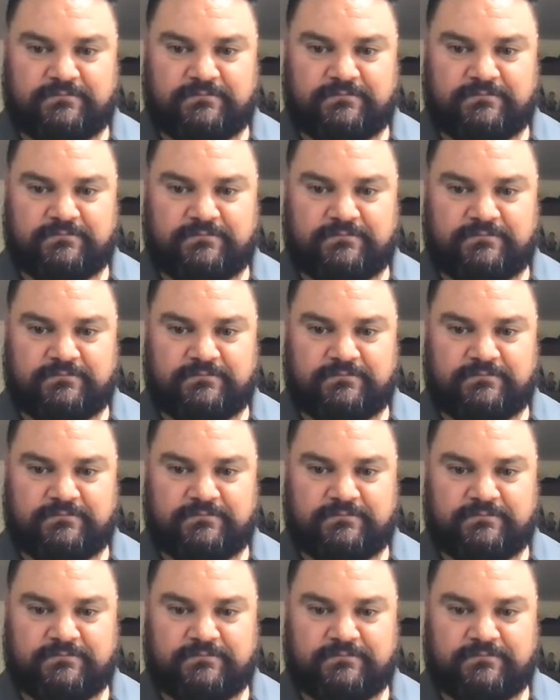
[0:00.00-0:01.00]

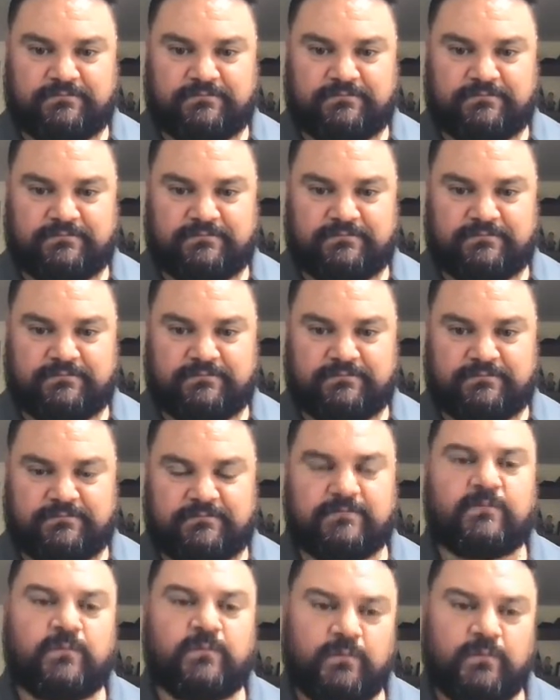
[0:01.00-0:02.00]

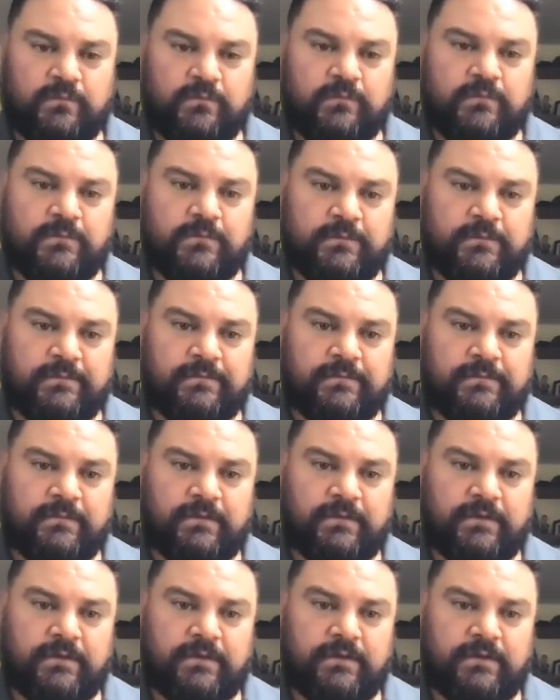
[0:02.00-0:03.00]

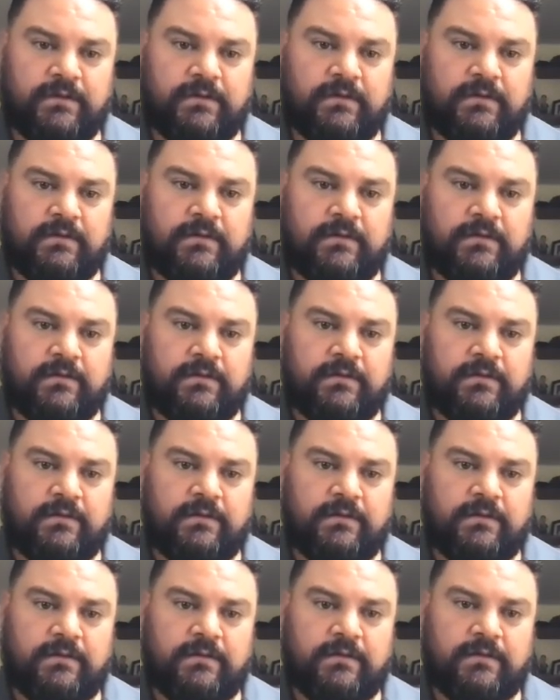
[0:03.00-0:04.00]

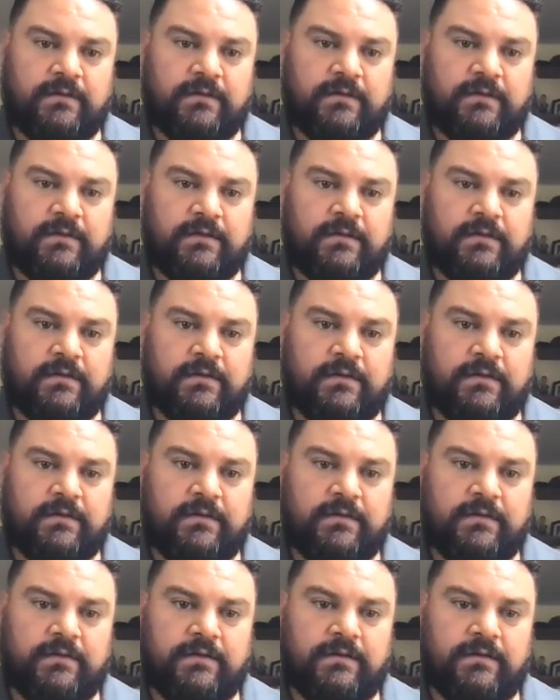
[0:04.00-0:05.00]

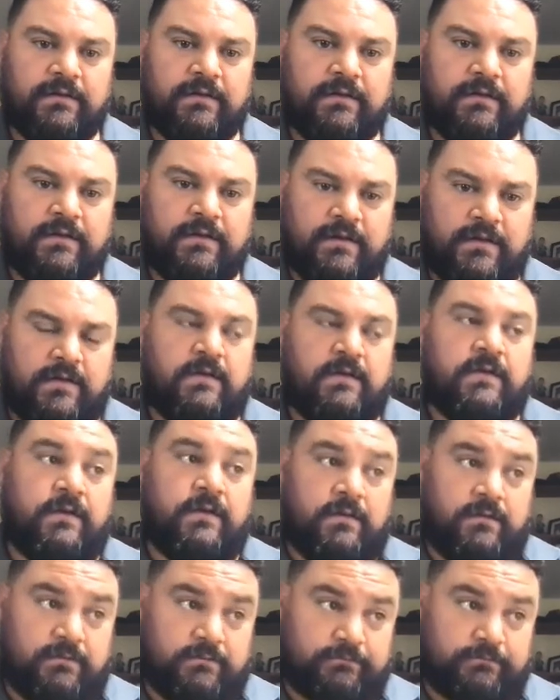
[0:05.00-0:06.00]

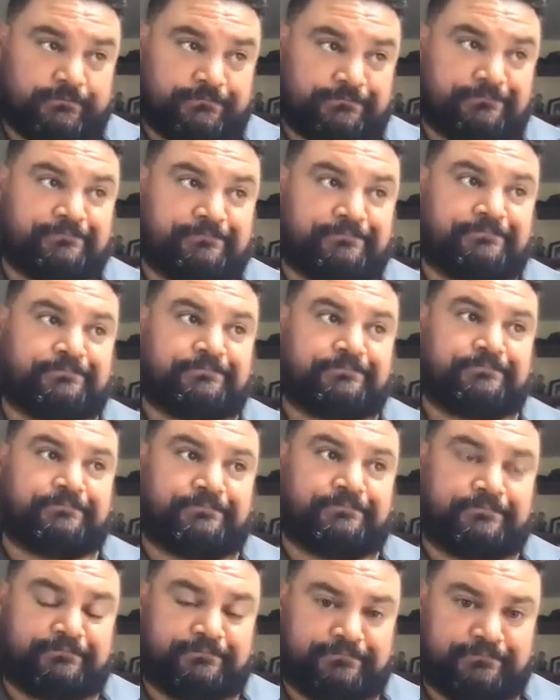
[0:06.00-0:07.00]

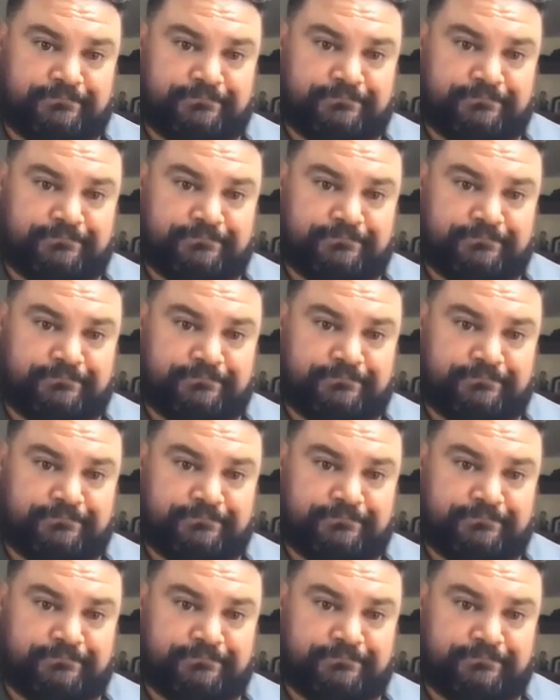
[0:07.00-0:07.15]
This person isn't speaking.